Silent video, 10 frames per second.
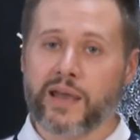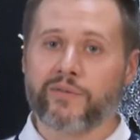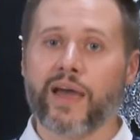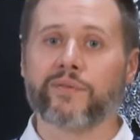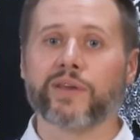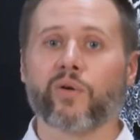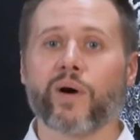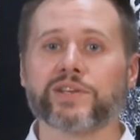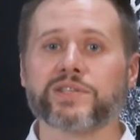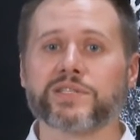If you have any
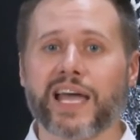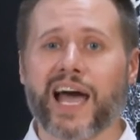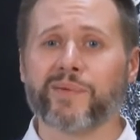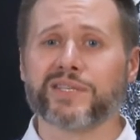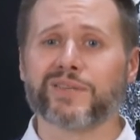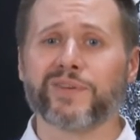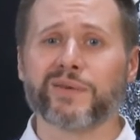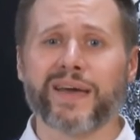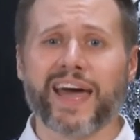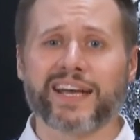questions, comments,
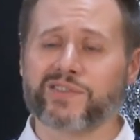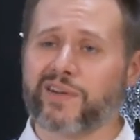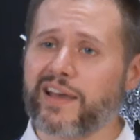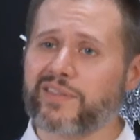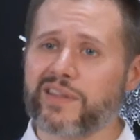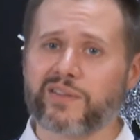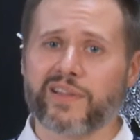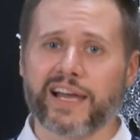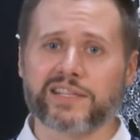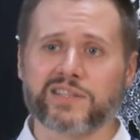feedbacks, or anything you'd
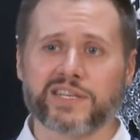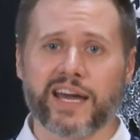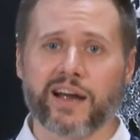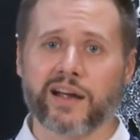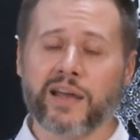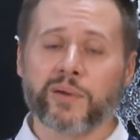like to share,